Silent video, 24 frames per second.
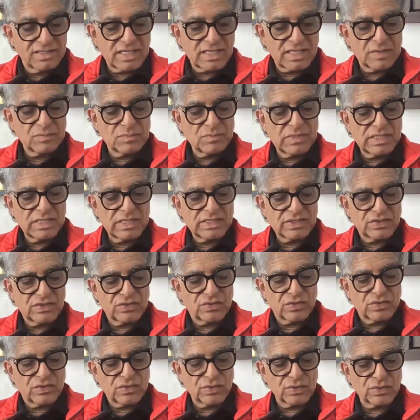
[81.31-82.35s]

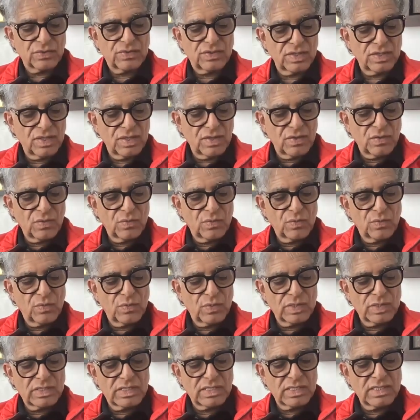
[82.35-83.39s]
timeless truth
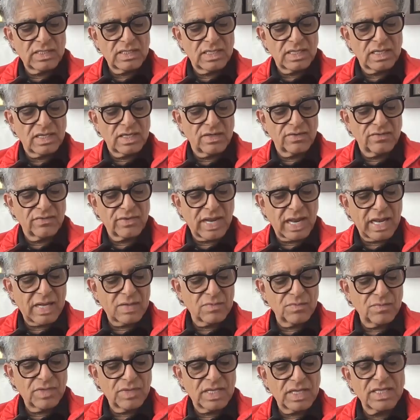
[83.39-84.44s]
within a
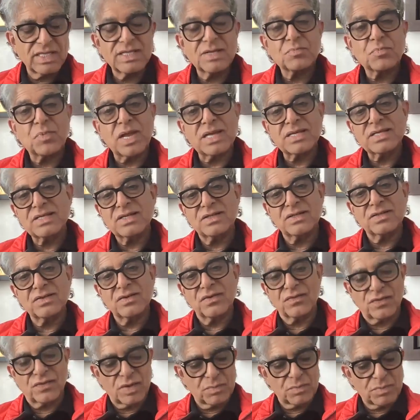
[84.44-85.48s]
realm independent
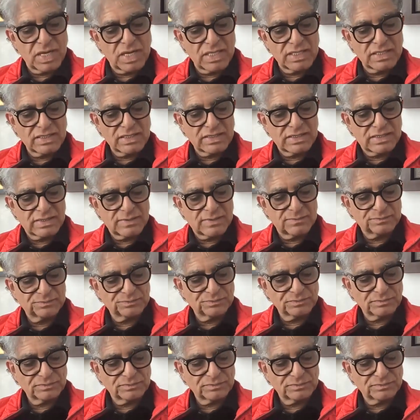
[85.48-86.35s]
of our minds.